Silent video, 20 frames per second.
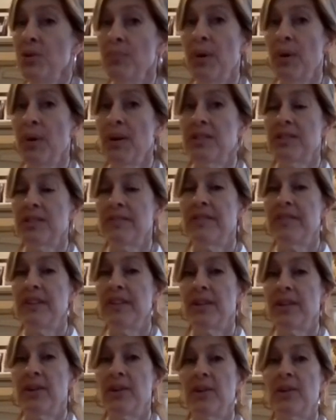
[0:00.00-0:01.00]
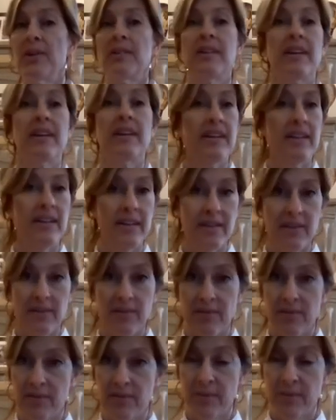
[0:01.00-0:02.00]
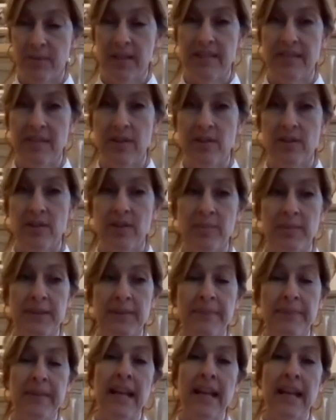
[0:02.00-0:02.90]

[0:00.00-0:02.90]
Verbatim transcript: two parts vinegar and whatever herbs.